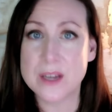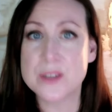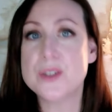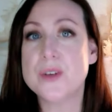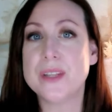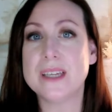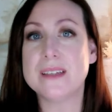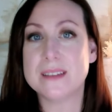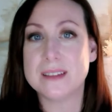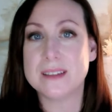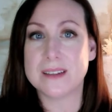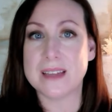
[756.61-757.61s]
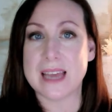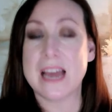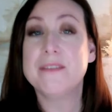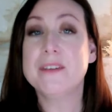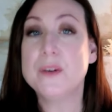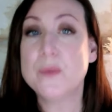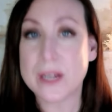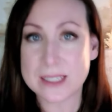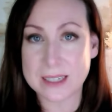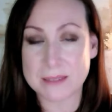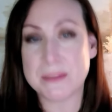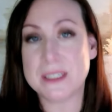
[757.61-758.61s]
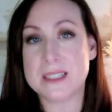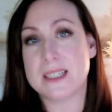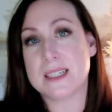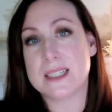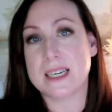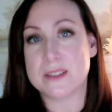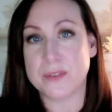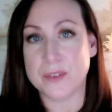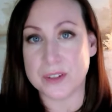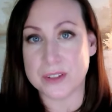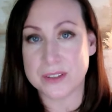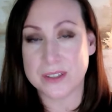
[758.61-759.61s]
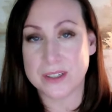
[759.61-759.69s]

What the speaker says: so that everyone can be successful.